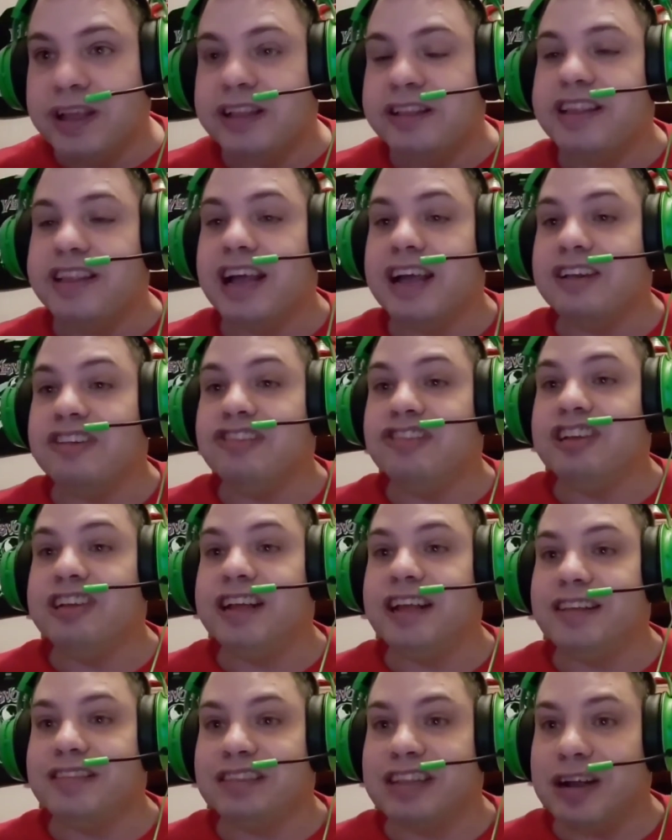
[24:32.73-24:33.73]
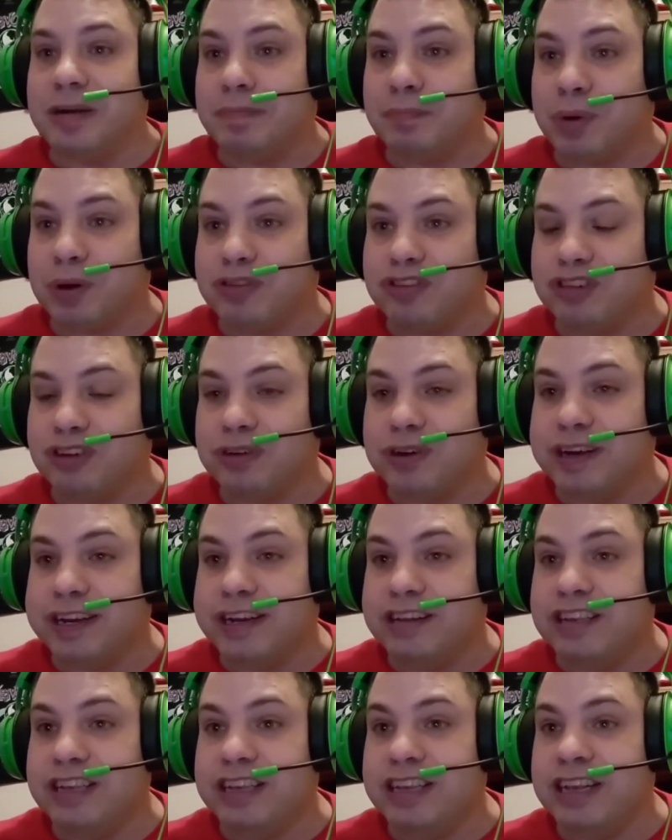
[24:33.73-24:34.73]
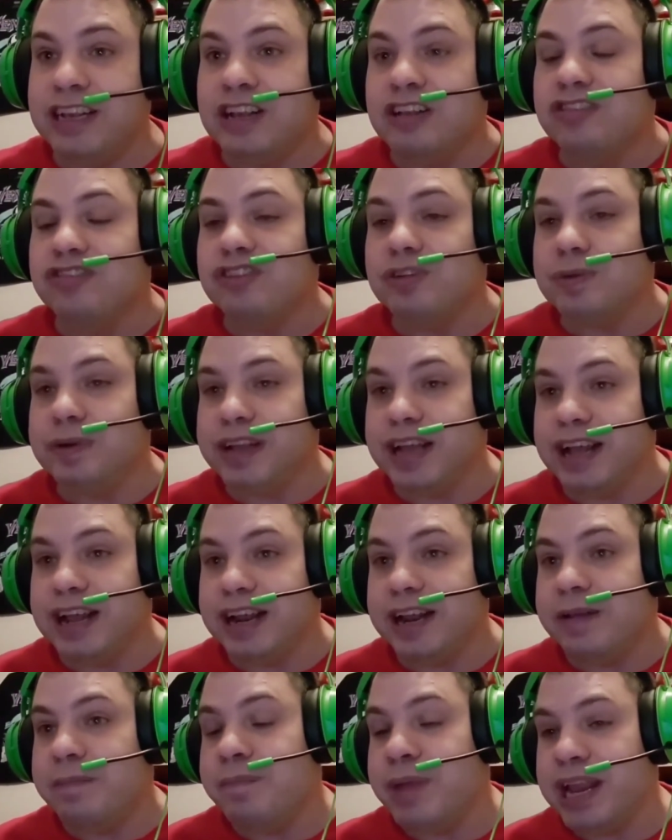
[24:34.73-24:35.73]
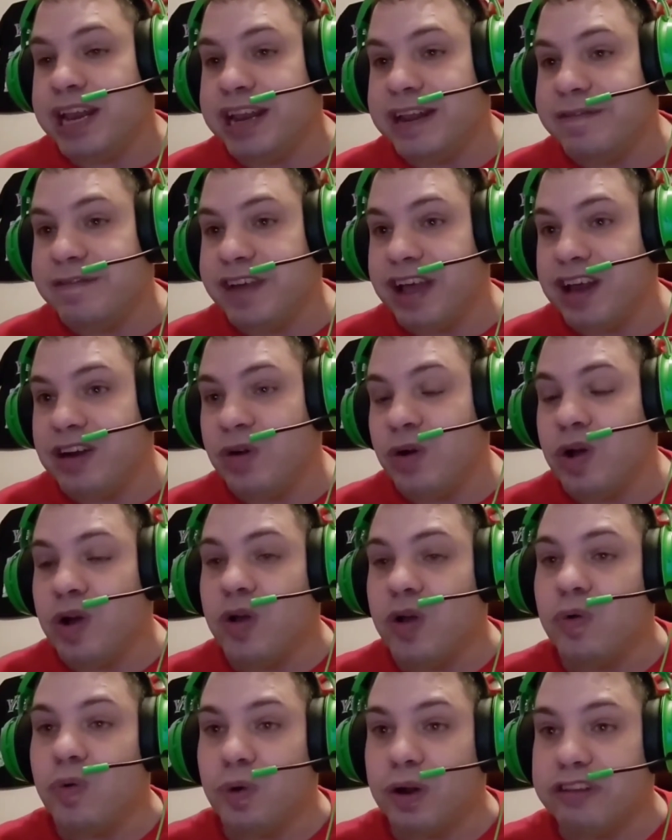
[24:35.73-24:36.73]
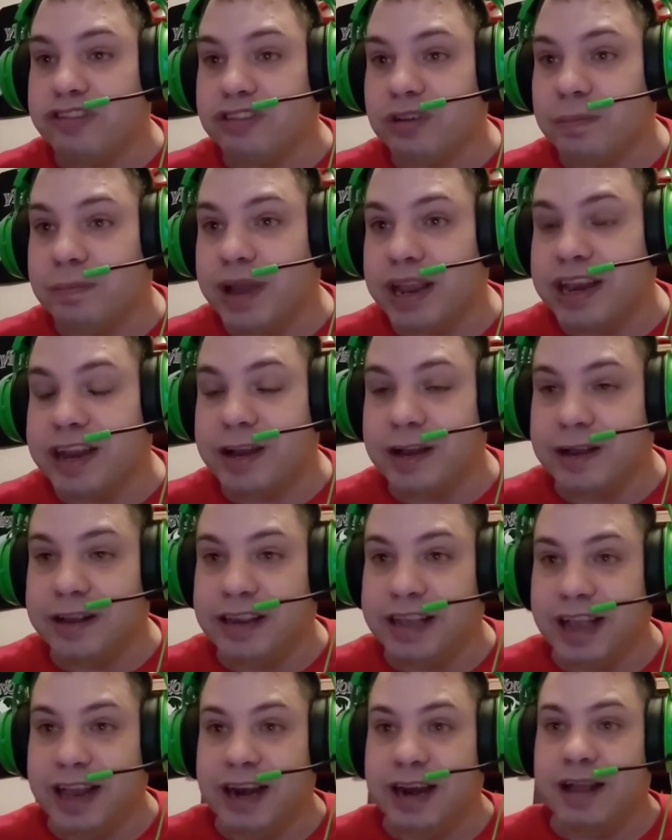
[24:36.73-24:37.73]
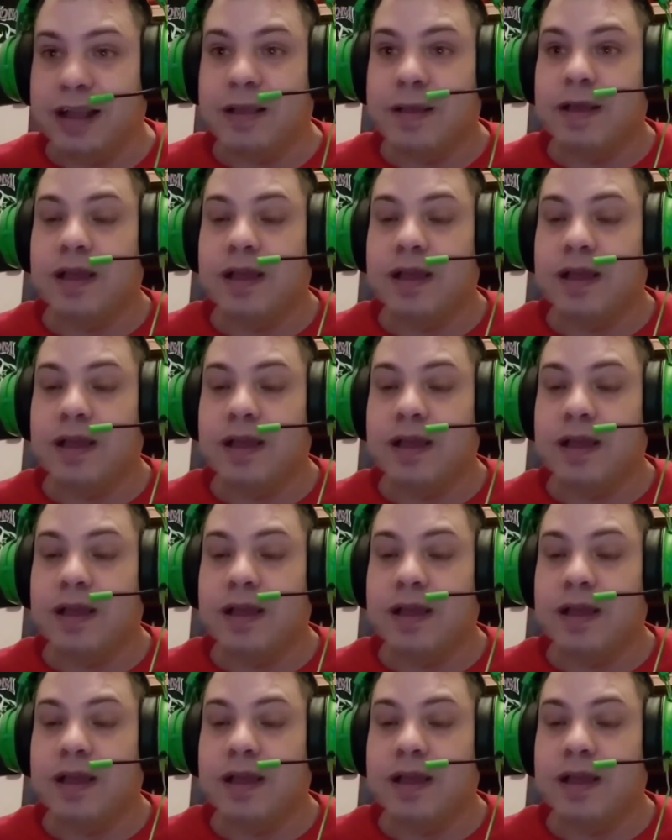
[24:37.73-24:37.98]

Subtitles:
Then she gets the opportunity to get main event WrestleMania again.